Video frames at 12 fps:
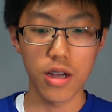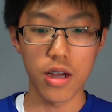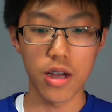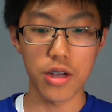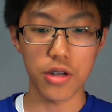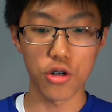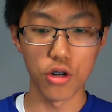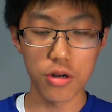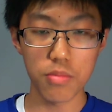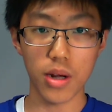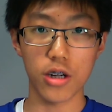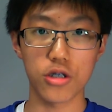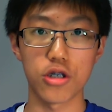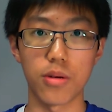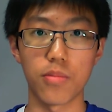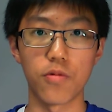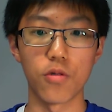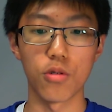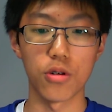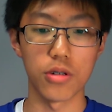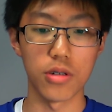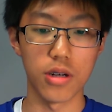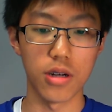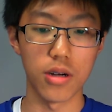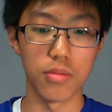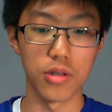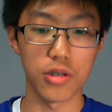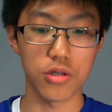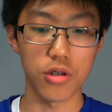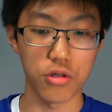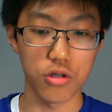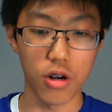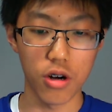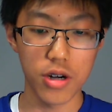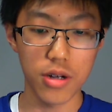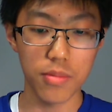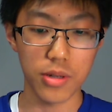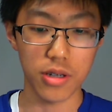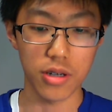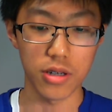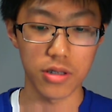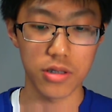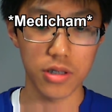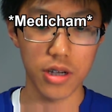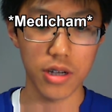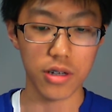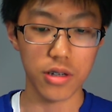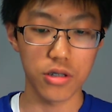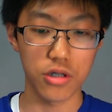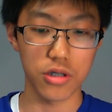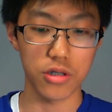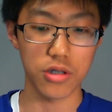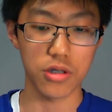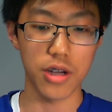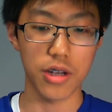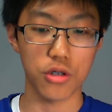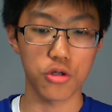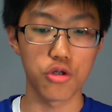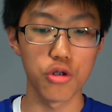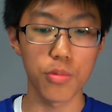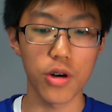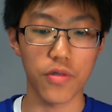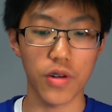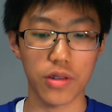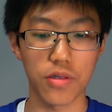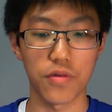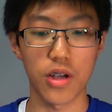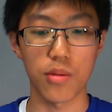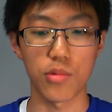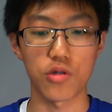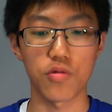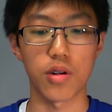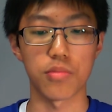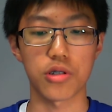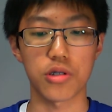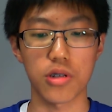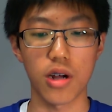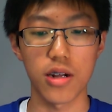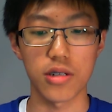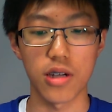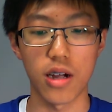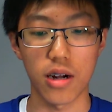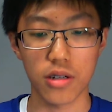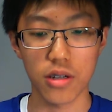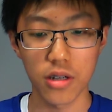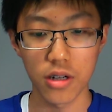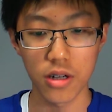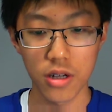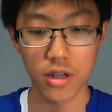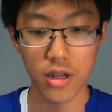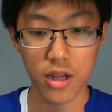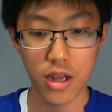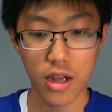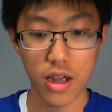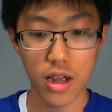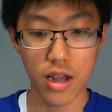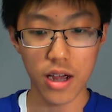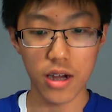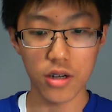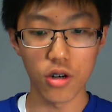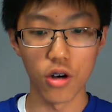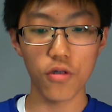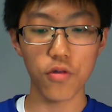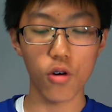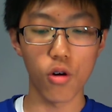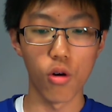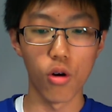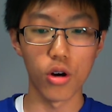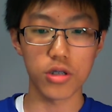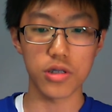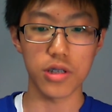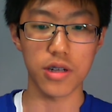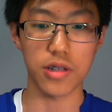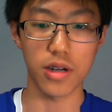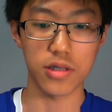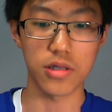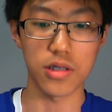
a good matchup for this Altaria because it can just take super effective damage from Sky Attack. And of course, it gets the